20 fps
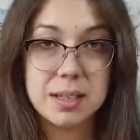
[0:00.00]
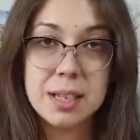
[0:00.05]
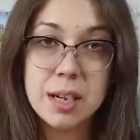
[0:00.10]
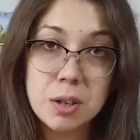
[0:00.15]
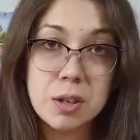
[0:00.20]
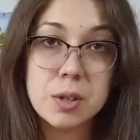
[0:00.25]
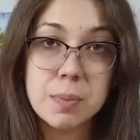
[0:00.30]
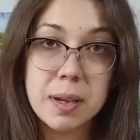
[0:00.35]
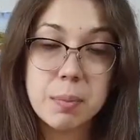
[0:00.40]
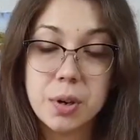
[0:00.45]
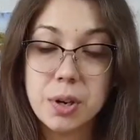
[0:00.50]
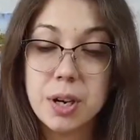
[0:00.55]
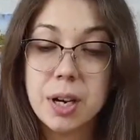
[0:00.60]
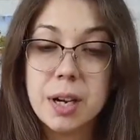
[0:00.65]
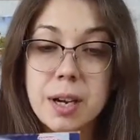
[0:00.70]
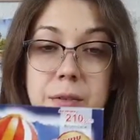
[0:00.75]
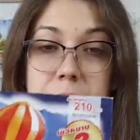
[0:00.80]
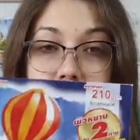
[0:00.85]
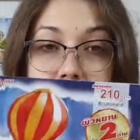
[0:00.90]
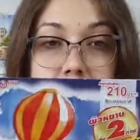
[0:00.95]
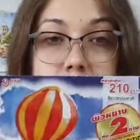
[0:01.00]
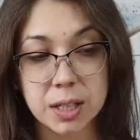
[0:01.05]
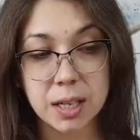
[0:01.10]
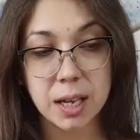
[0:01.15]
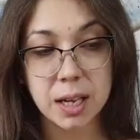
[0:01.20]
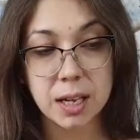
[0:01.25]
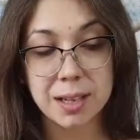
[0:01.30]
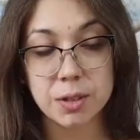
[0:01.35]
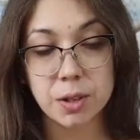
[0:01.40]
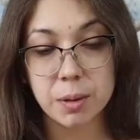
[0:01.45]
use and why,
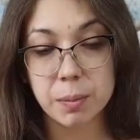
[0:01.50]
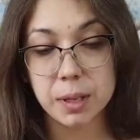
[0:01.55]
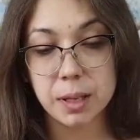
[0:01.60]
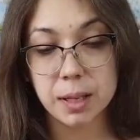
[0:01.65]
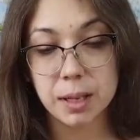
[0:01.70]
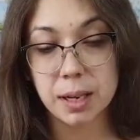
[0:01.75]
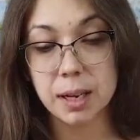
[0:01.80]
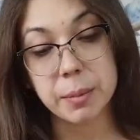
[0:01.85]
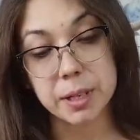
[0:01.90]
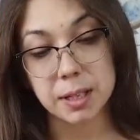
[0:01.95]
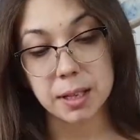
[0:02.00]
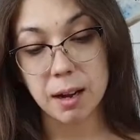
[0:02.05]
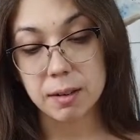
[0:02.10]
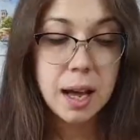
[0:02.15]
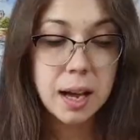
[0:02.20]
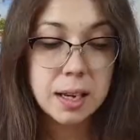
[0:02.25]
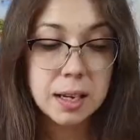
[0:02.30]
how we do the search